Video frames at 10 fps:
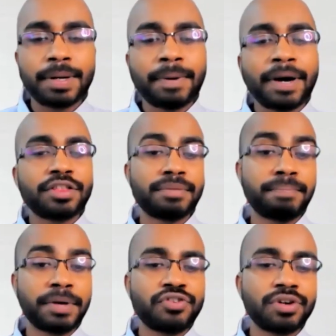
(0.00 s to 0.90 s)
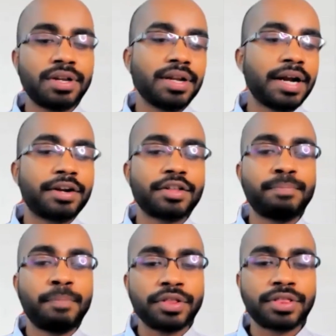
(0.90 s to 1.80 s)
participation and
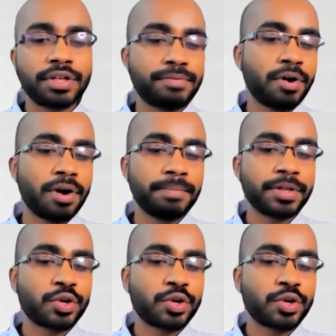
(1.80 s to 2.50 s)
responses from